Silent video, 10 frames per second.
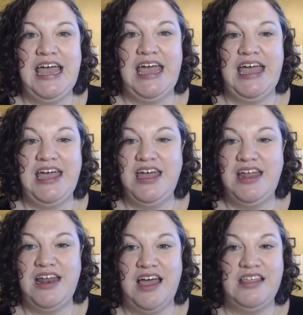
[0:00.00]

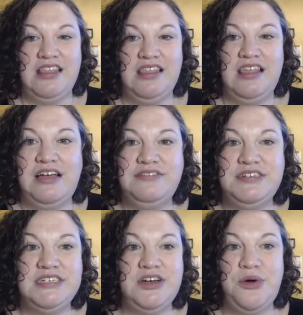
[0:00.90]
And I'd love
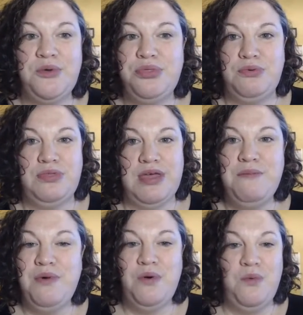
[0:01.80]
to go through
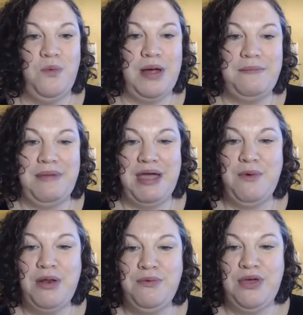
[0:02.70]
them one by
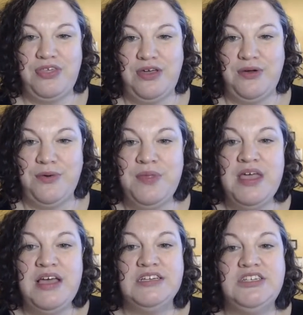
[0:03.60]
one with you.
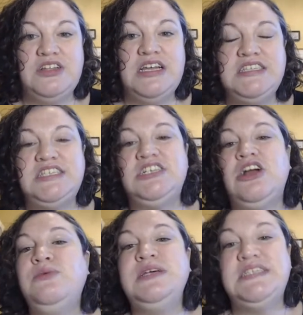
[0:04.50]
So let's
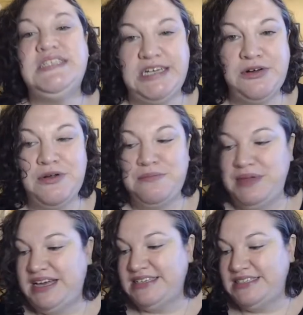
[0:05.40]
start with serum
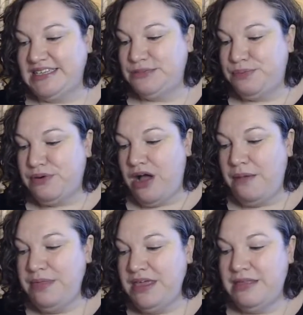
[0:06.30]
because that's
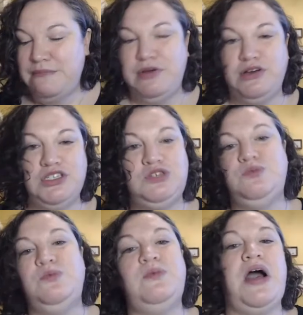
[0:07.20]
probably the most
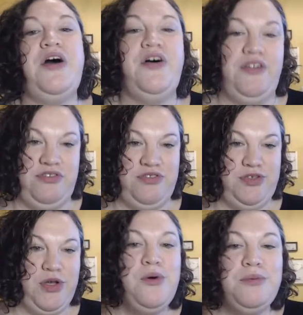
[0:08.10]

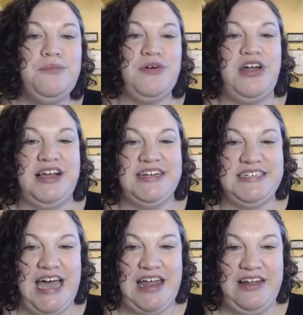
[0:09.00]
well-known product
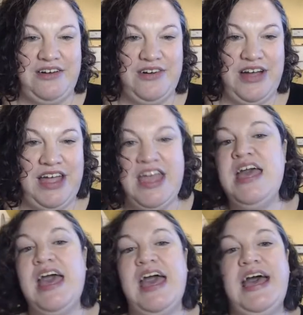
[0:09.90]
category,
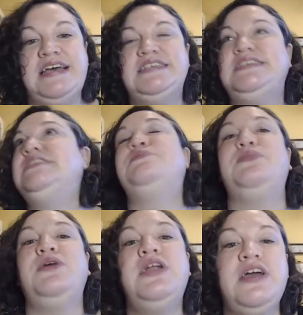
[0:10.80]
as they're
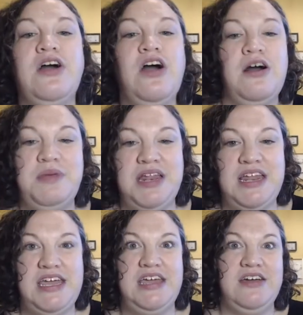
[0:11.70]
pretty common
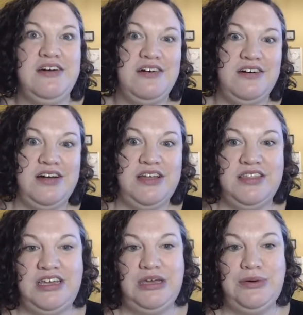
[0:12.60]
here in
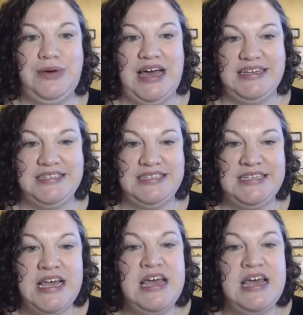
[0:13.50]
the US.